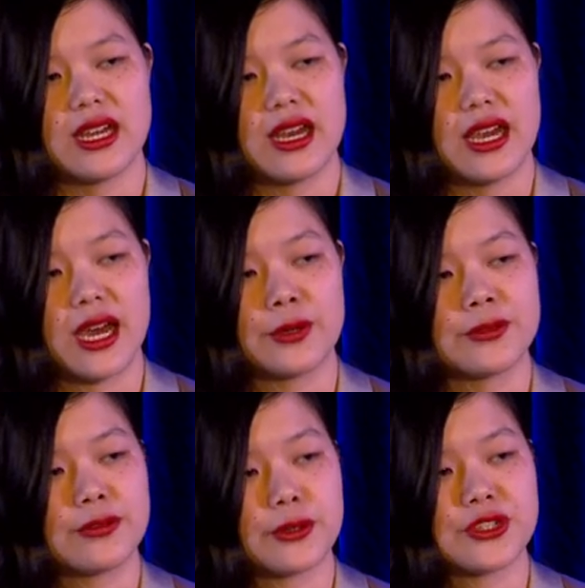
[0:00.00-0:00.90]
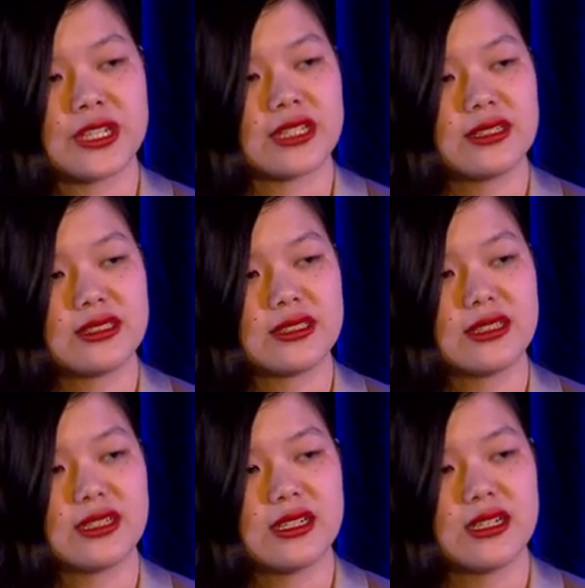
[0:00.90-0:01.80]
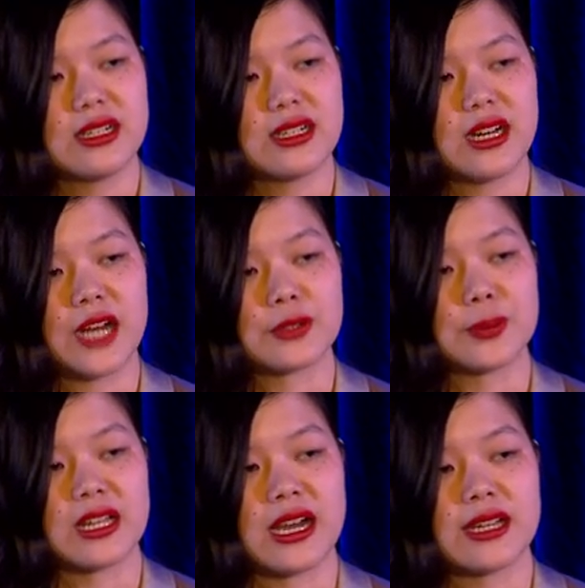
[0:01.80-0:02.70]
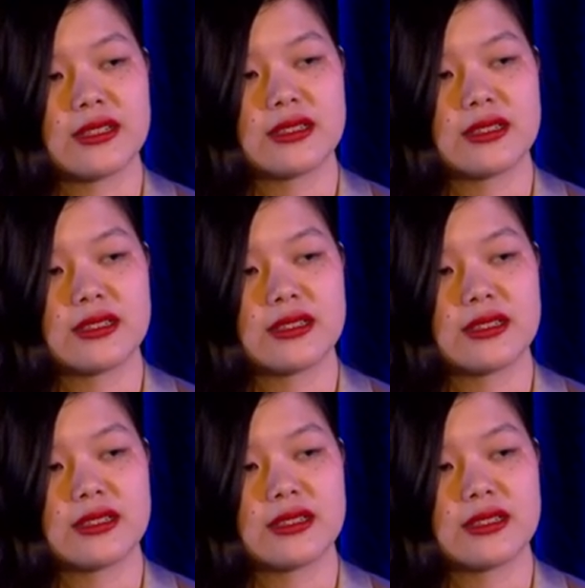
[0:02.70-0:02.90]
How unfortunate, I replied.